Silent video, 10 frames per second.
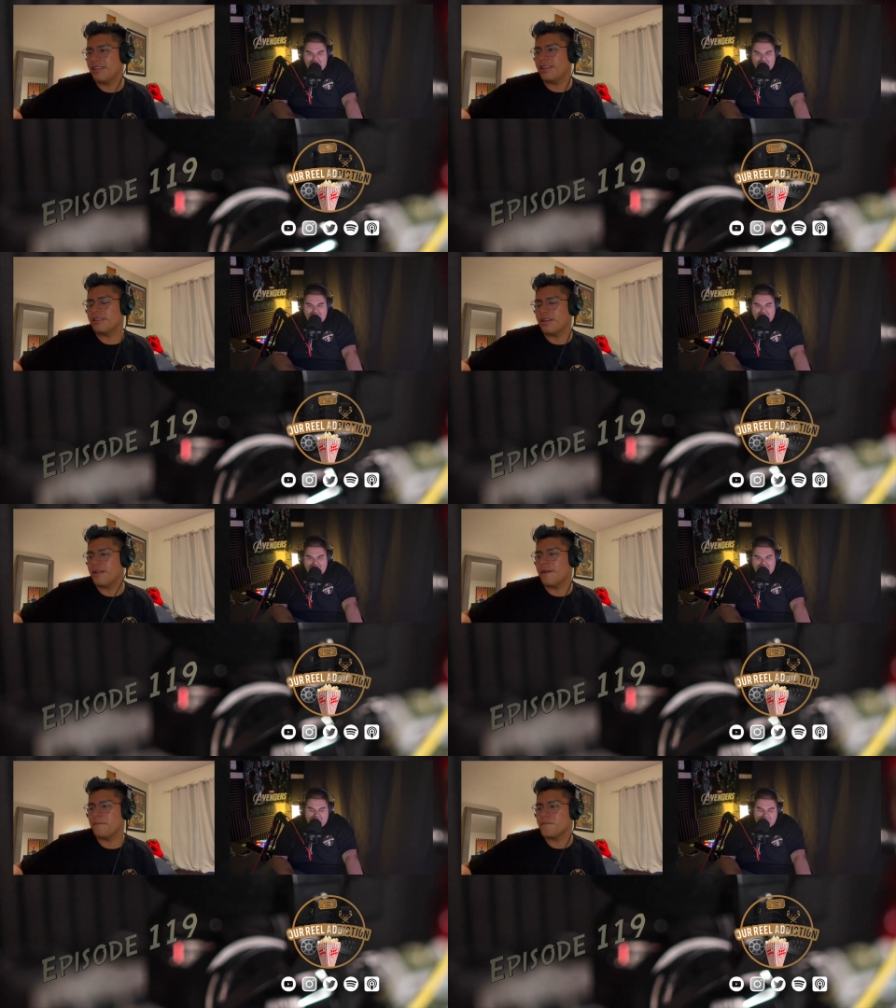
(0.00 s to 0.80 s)
and
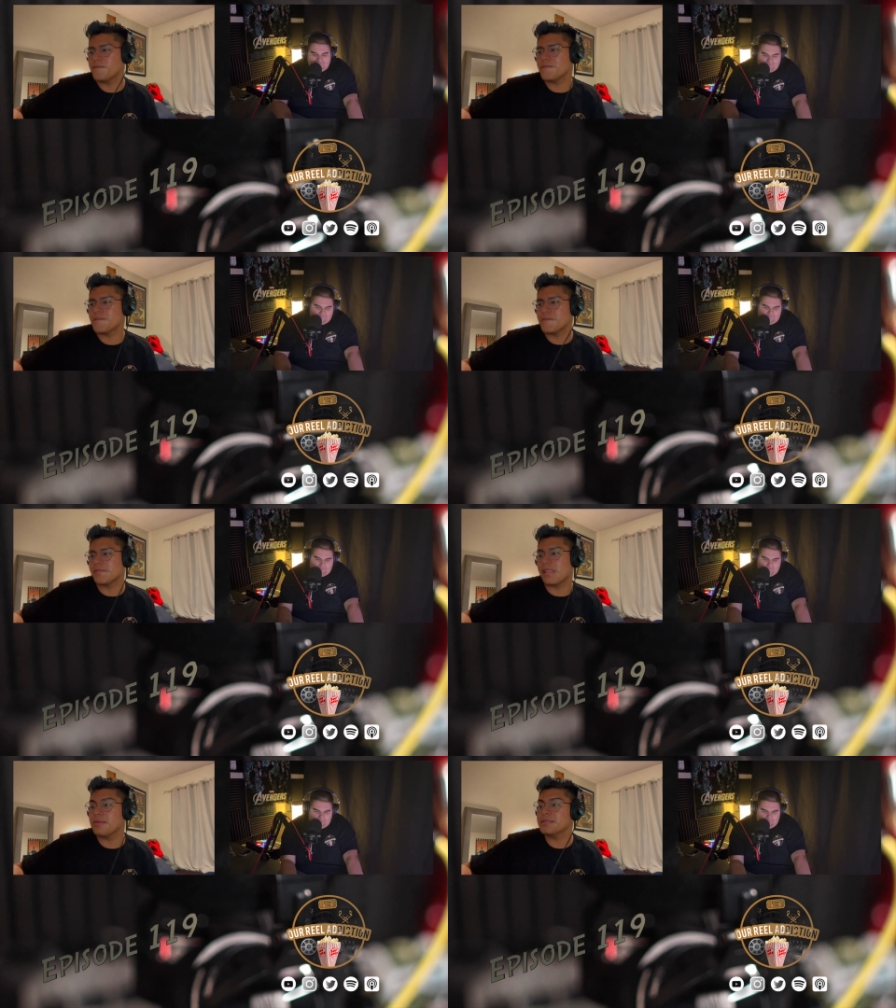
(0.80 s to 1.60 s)

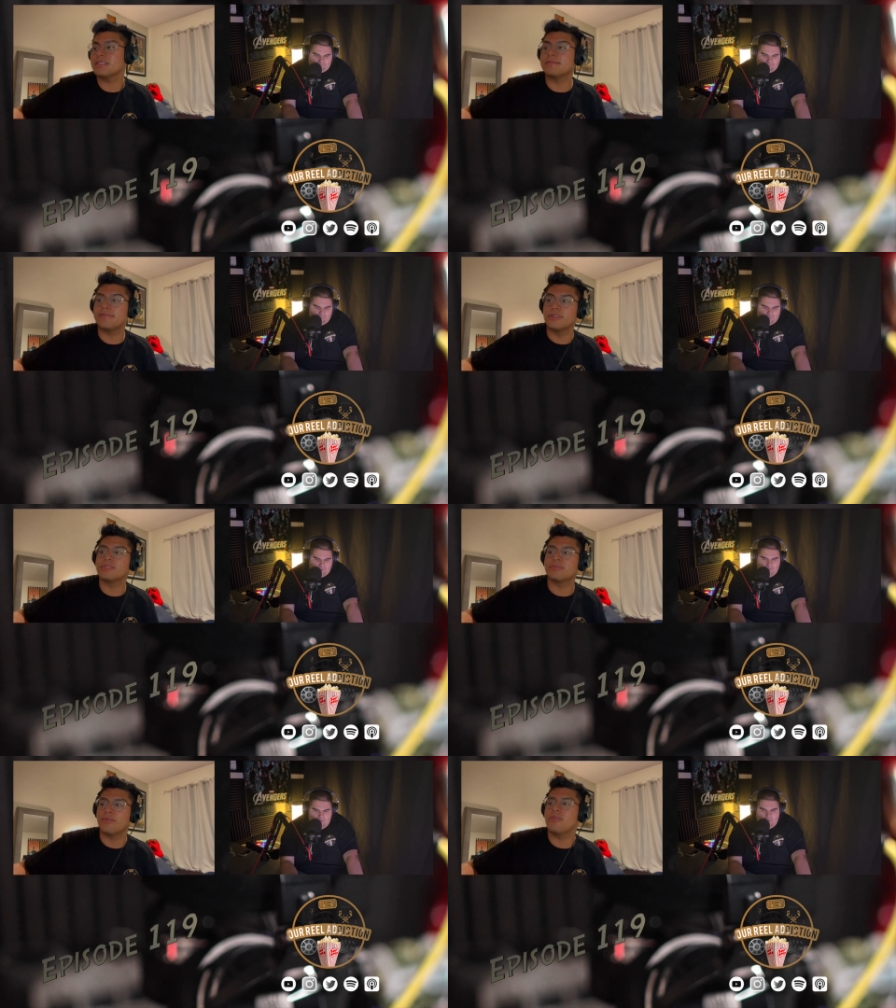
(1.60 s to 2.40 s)
that was his
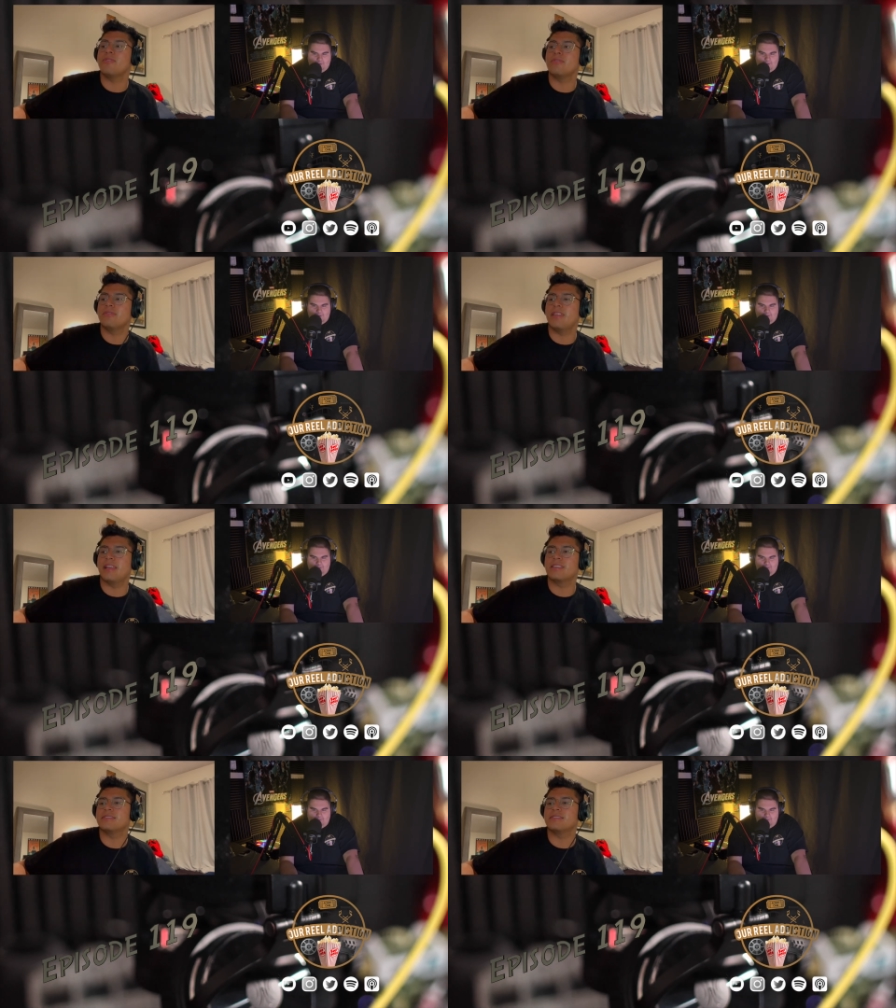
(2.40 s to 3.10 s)
first role, like his